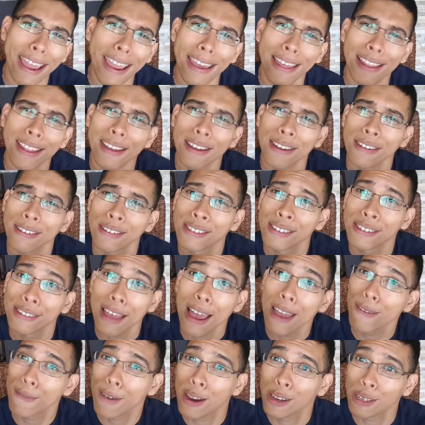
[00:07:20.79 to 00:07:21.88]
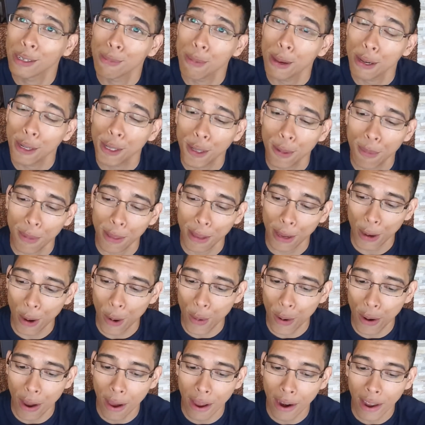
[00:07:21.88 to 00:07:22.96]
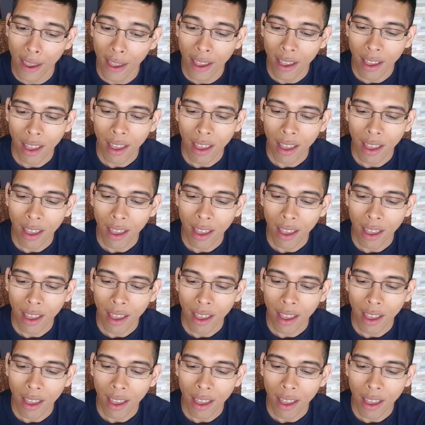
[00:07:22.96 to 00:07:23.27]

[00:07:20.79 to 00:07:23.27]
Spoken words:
alien sci-fi spaceship thing going on.